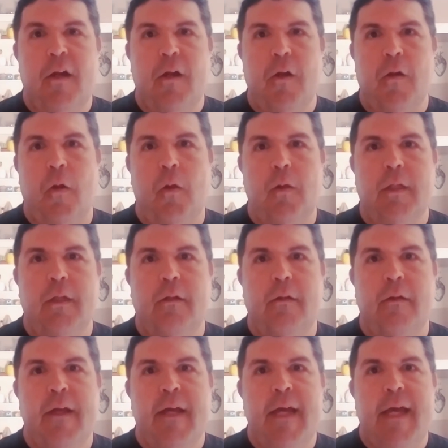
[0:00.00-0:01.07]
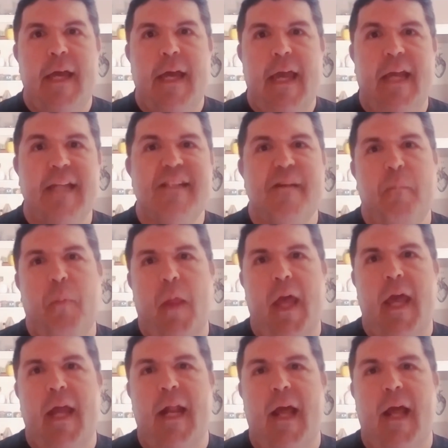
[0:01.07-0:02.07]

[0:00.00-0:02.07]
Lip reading: her own little exit plan.